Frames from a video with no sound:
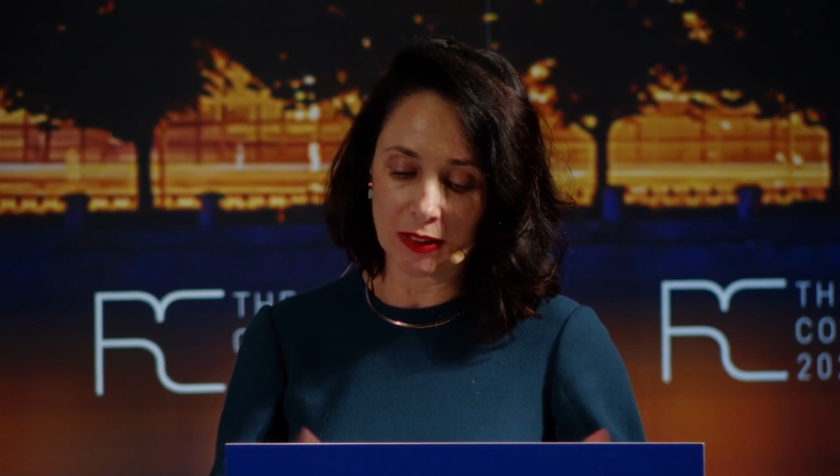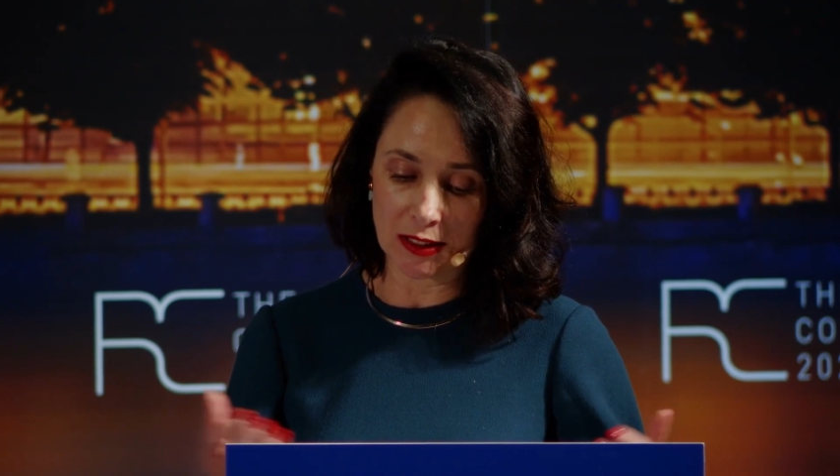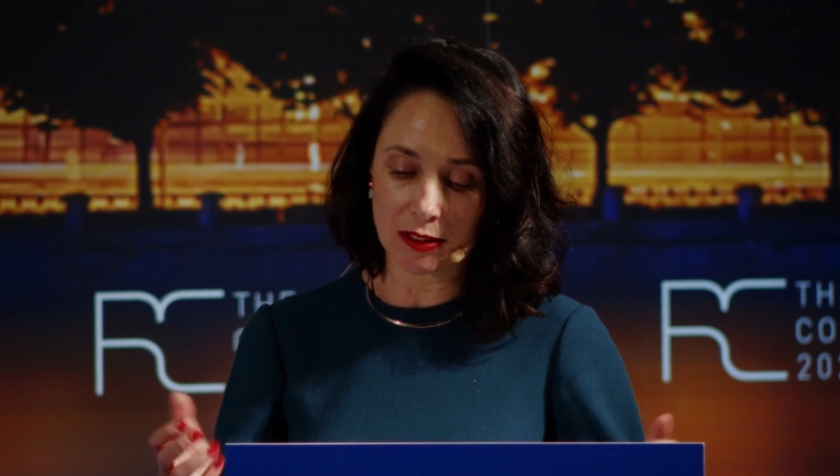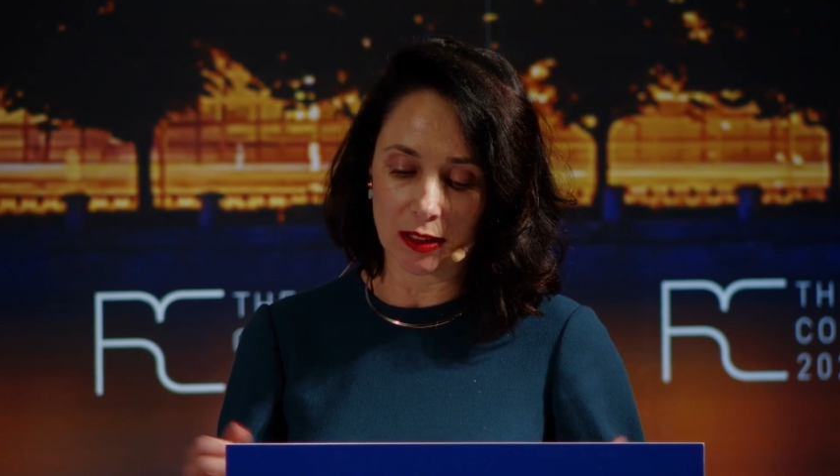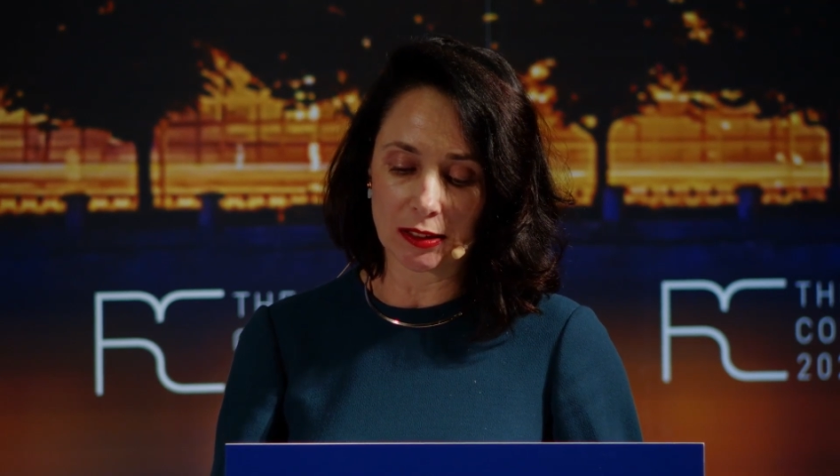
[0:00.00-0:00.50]

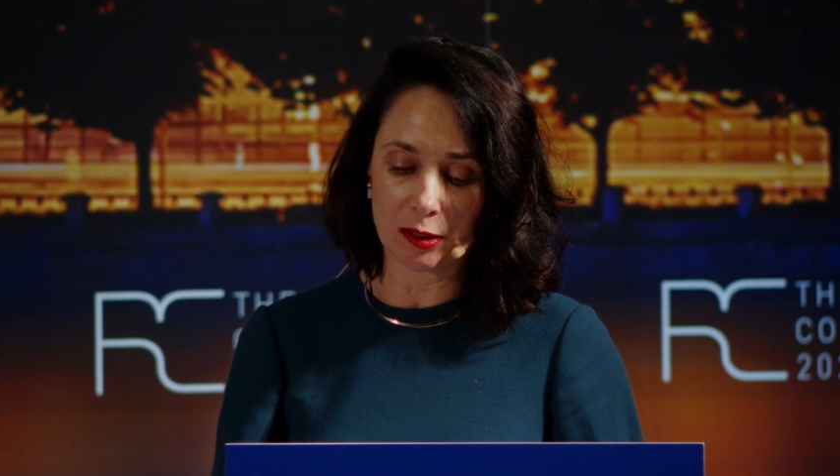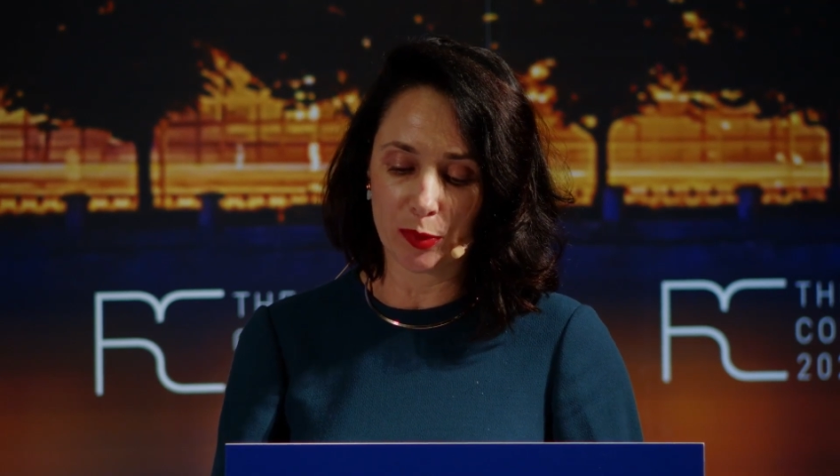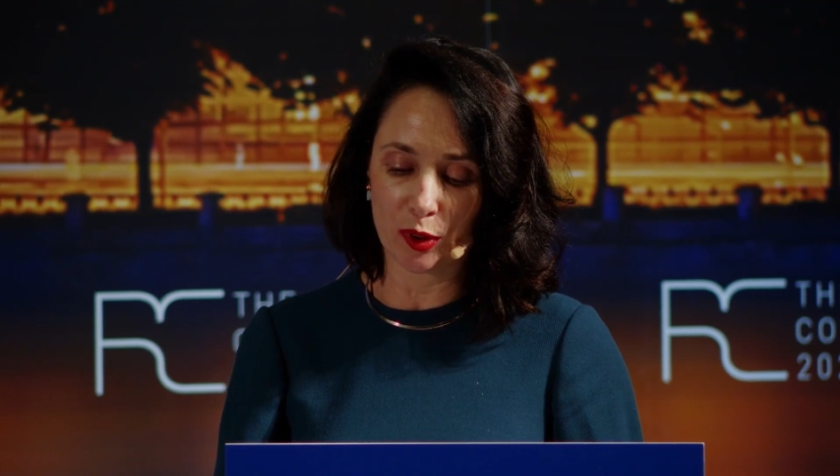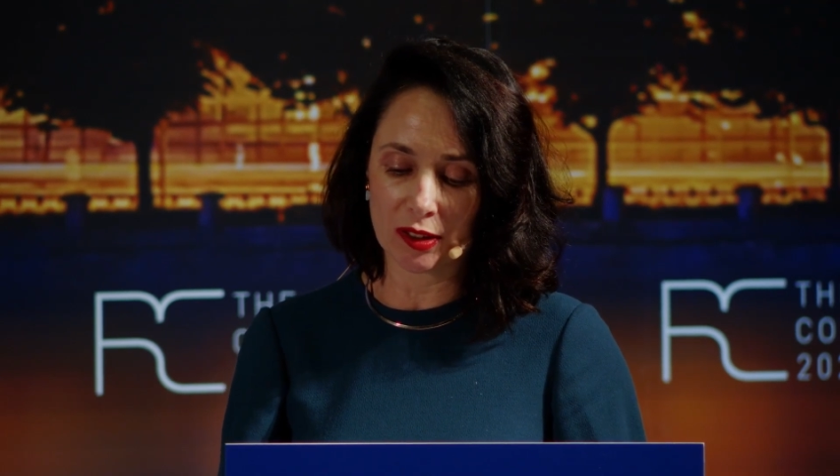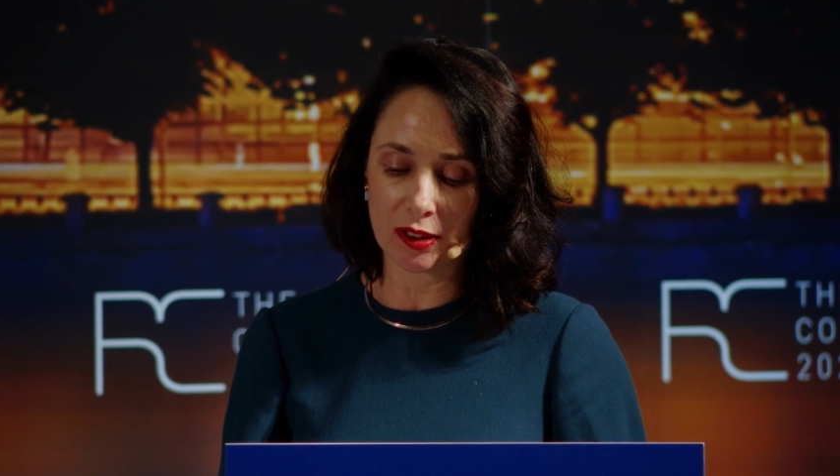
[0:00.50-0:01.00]
is as
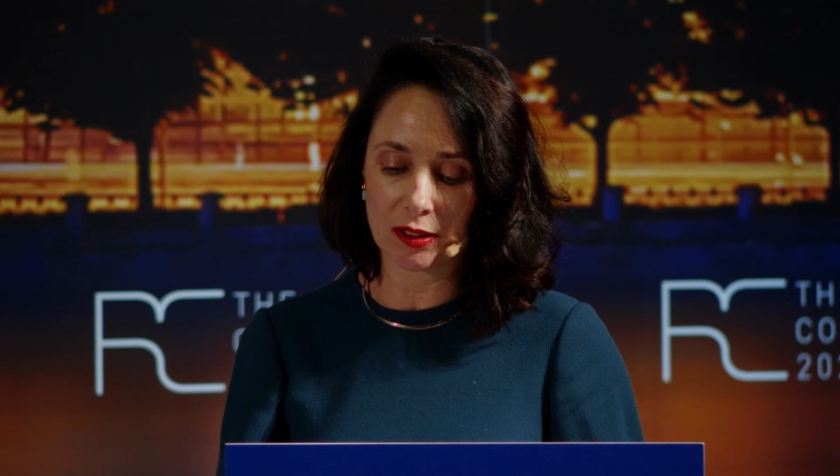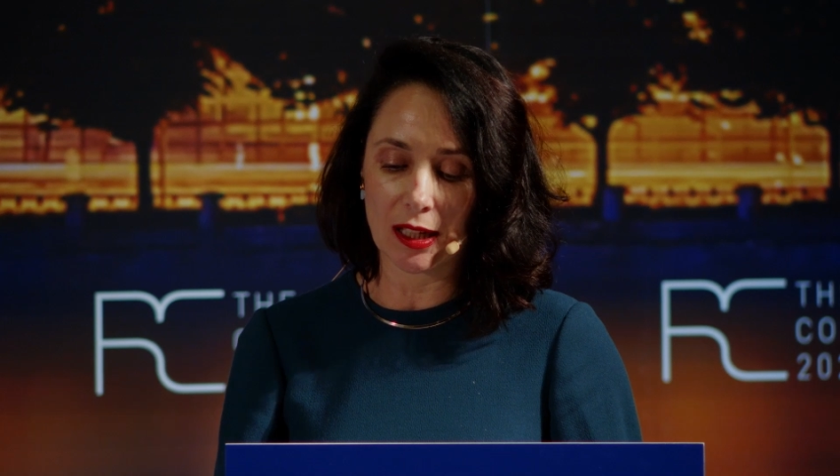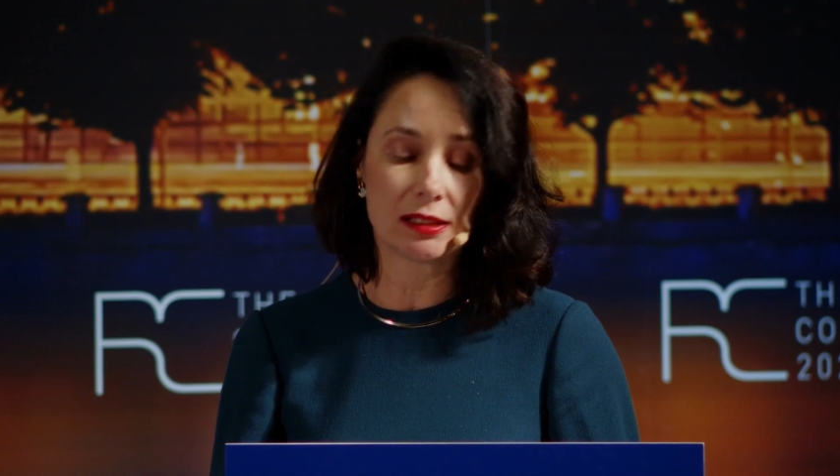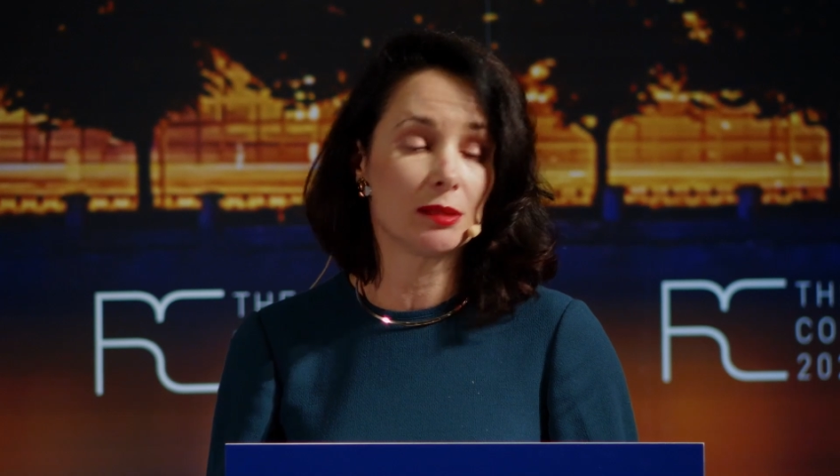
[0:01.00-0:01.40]
important as